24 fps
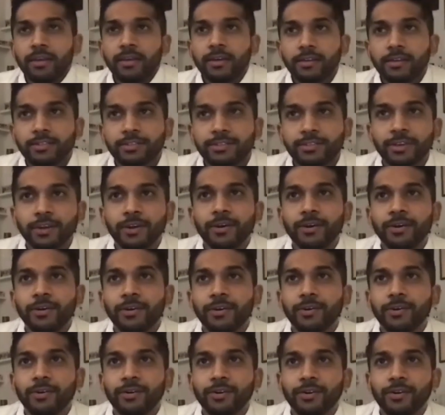
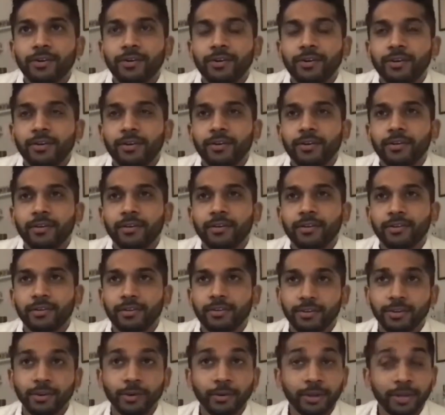so
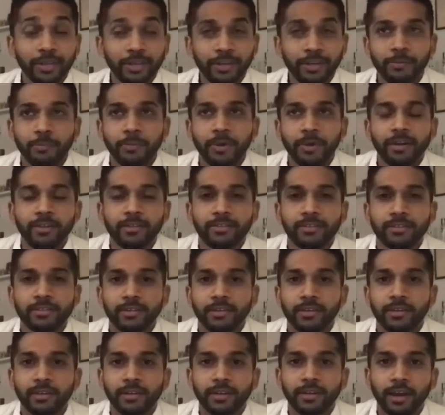going into
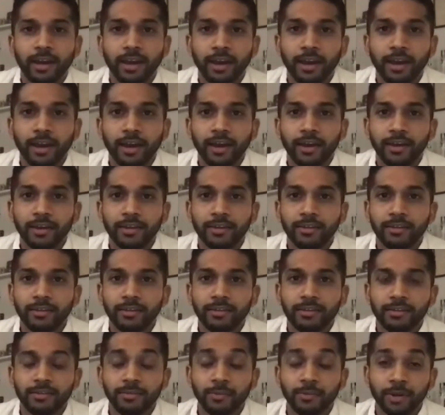medicine i
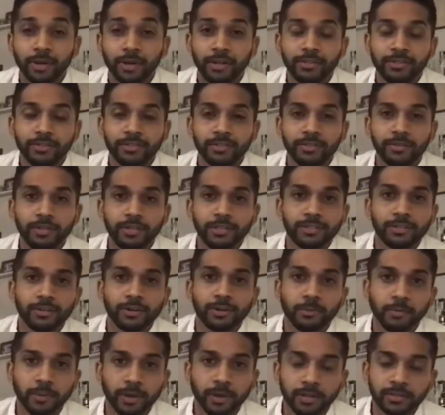went into
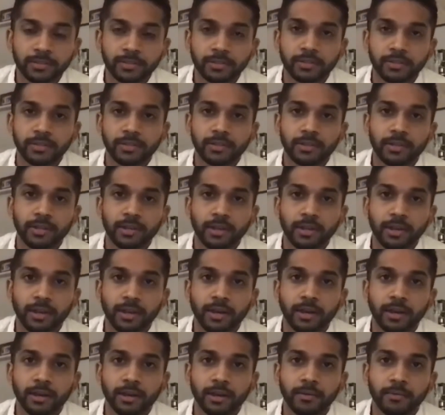internal medicine.
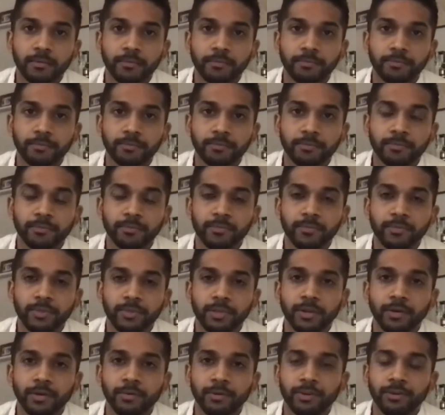Um, you
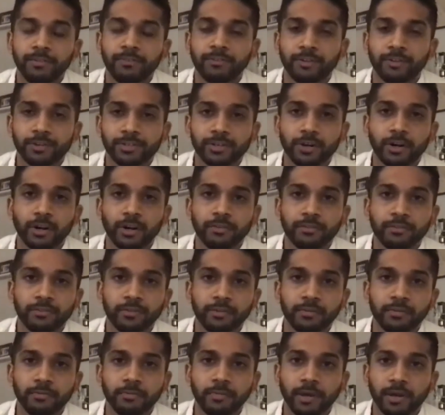know, when you first start off
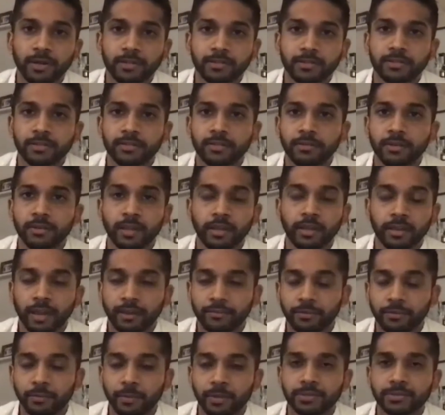in medicine, like
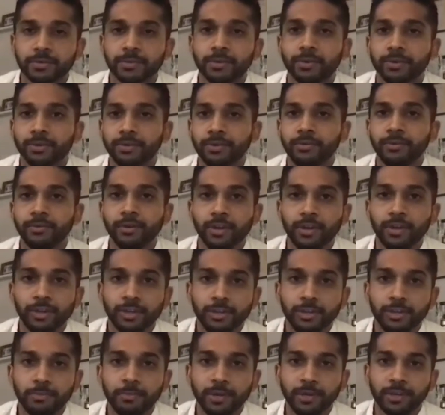after med school, you
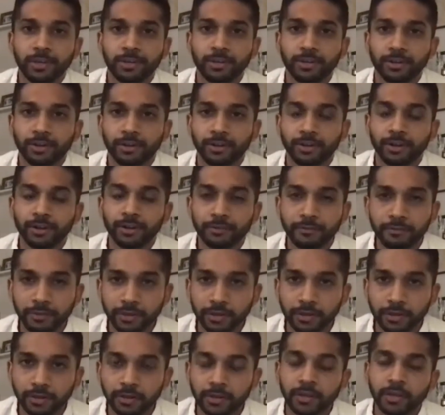you pick your your
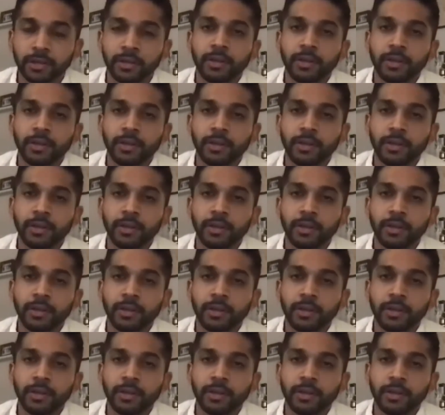field.